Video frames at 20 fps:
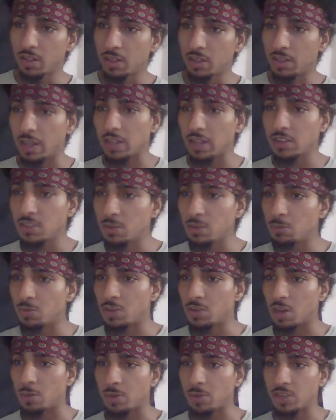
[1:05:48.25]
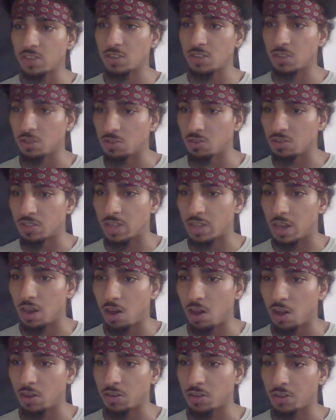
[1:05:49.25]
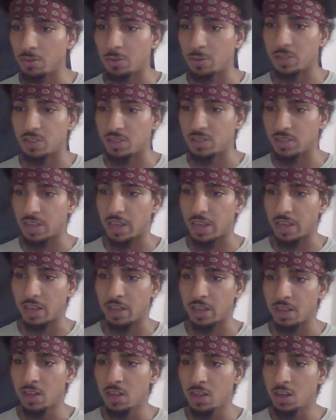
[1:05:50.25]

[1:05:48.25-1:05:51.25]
That's some dumb excuse that all humans say